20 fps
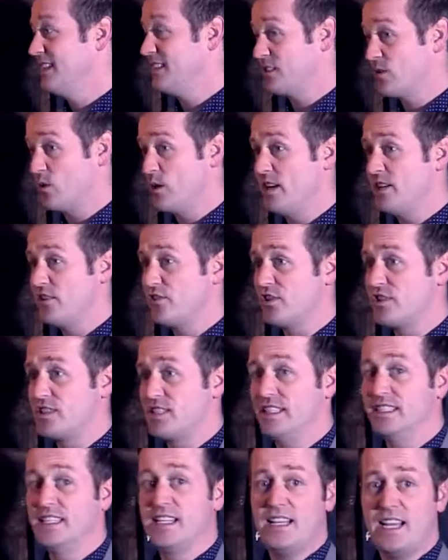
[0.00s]
It's quite
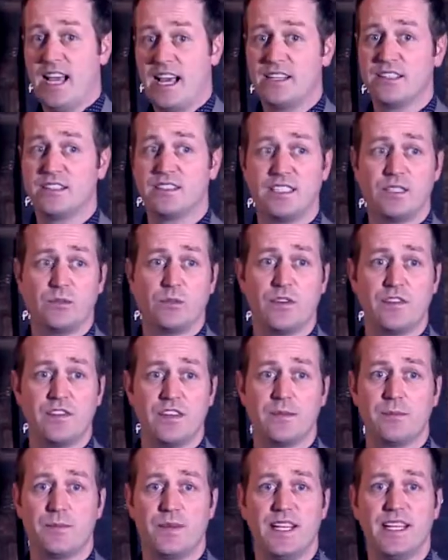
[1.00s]
interesting. And I think with
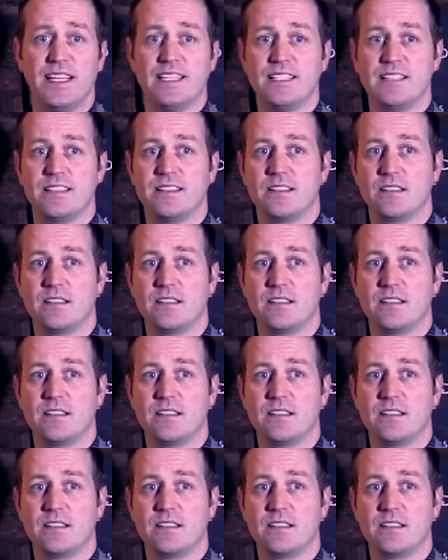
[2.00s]
it being